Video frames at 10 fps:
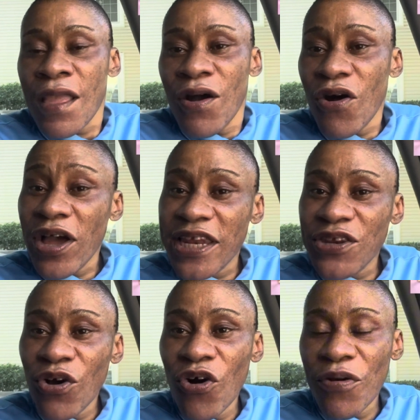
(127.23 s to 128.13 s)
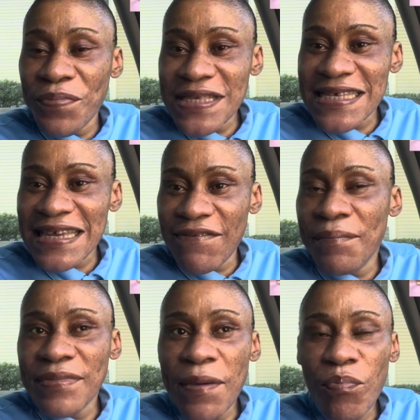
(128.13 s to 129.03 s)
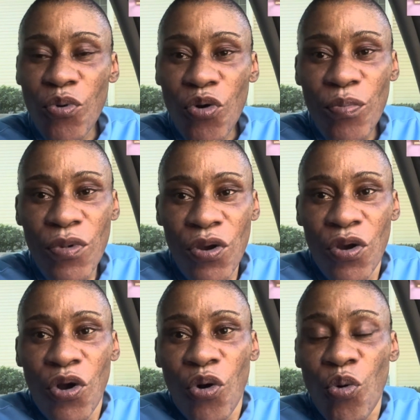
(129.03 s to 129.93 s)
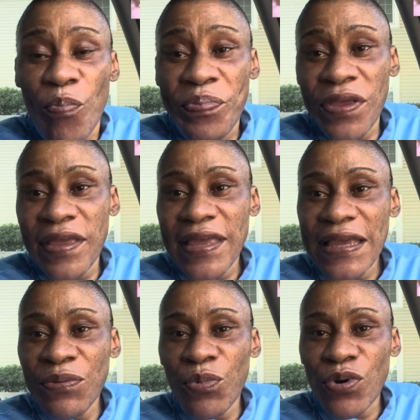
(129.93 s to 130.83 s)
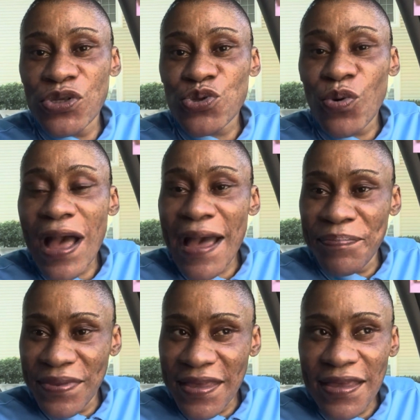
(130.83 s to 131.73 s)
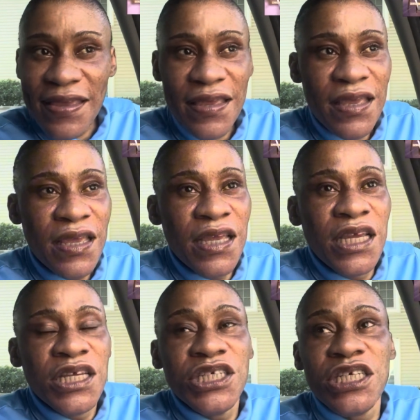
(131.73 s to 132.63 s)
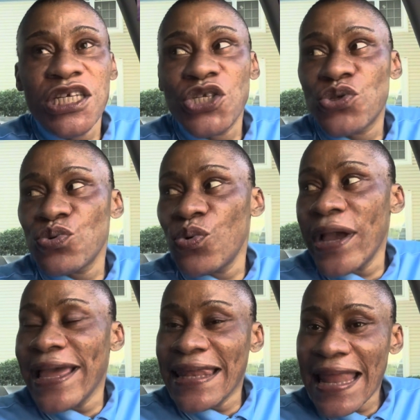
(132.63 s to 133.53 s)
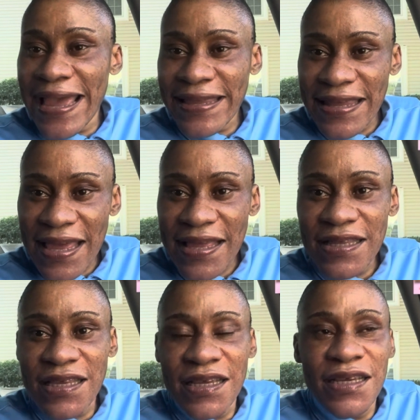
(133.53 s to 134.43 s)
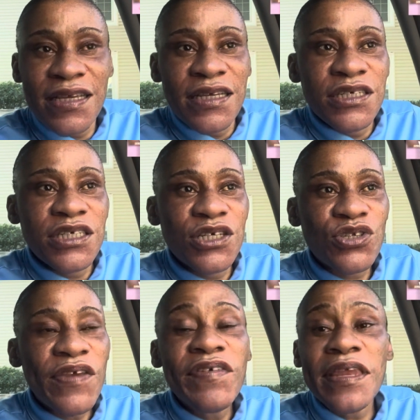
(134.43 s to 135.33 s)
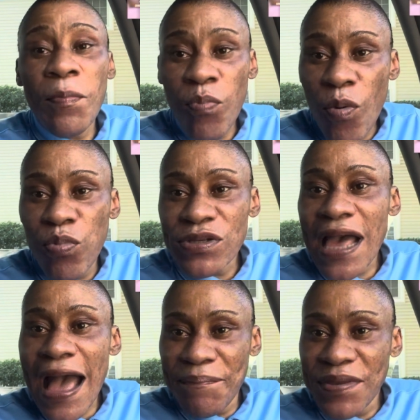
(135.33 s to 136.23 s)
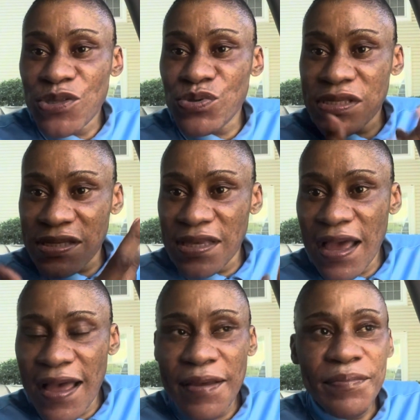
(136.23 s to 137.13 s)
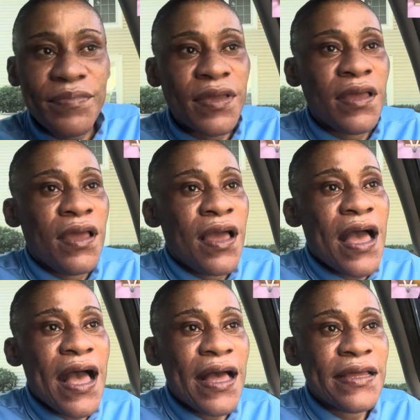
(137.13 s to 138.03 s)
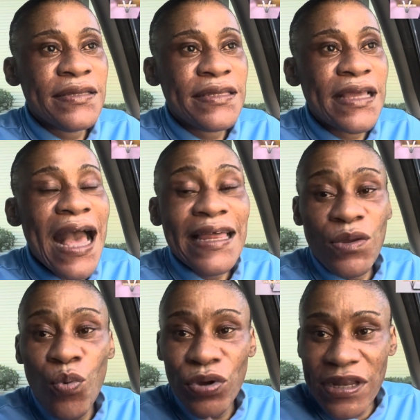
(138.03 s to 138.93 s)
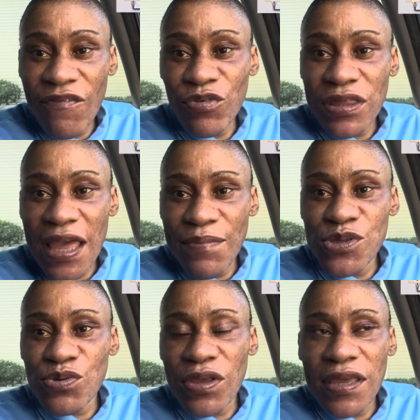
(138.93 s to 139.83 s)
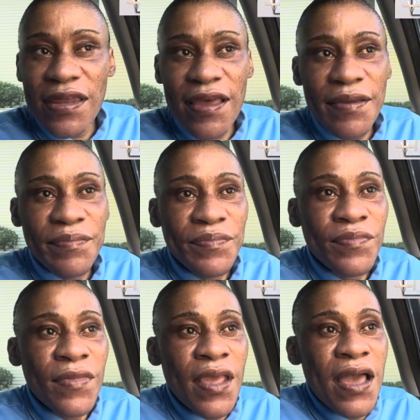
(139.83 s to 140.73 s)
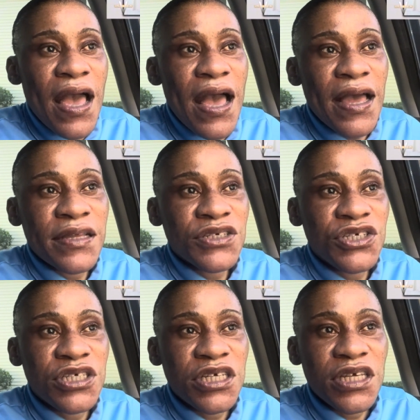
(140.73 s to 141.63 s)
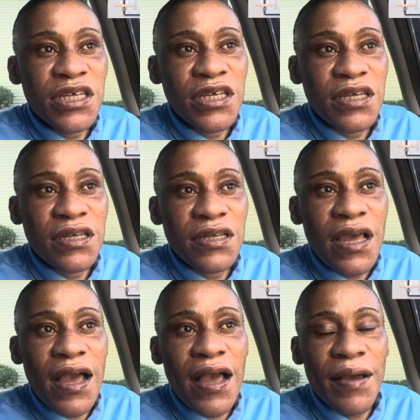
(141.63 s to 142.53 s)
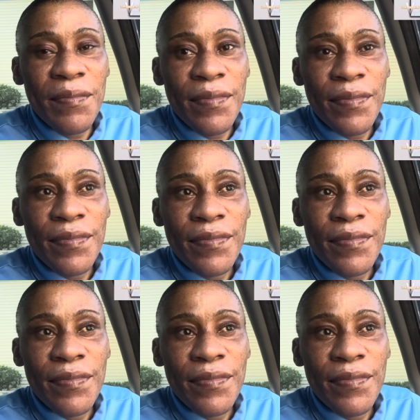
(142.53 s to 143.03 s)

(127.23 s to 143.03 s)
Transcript: All in all, meeting the pope, Whoopi was so happy. She's so elated. Even the Pope was happy to see her. And they had a wonderful time together. And she, from